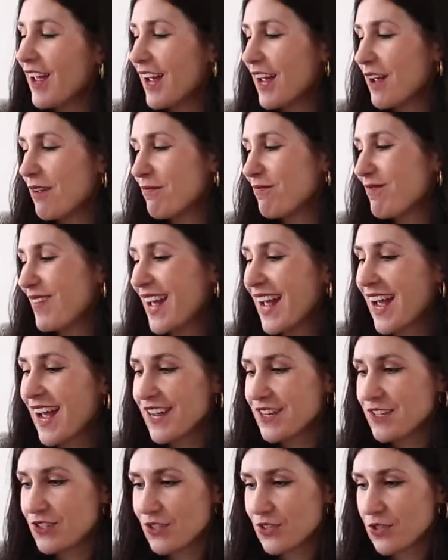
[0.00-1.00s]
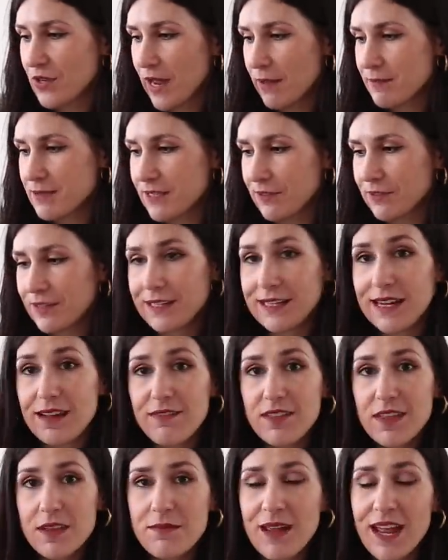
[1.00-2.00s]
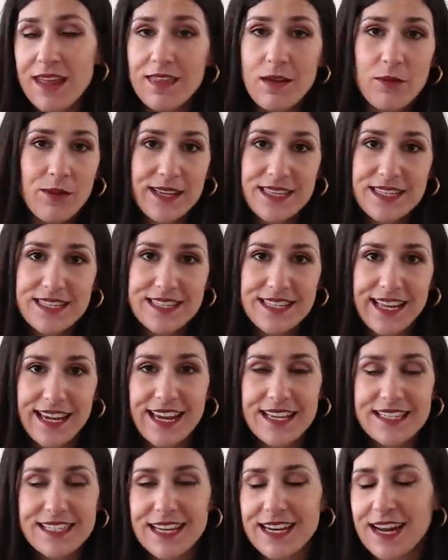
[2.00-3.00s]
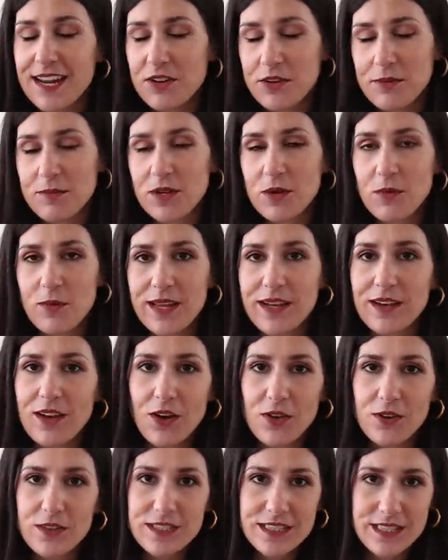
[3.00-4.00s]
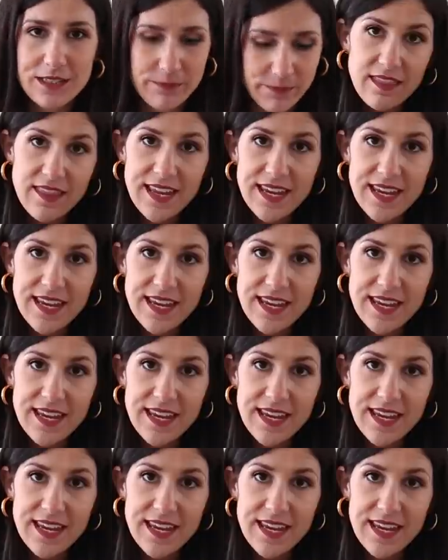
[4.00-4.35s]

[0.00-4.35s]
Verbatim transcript: um, but I do absolutely love them and they're ones, like I said, I know I'm going to wear loads.